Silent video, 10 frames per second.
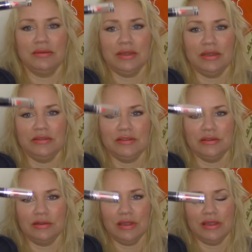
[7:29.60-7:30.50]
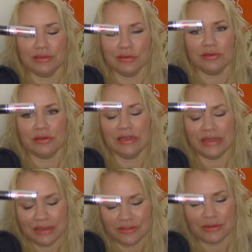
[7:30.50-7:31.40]
and
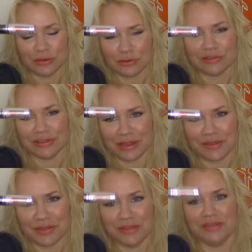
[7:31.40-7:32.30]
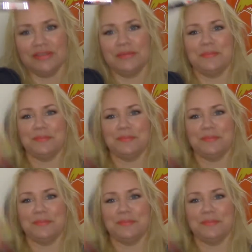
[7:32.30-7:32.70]
it looks like this.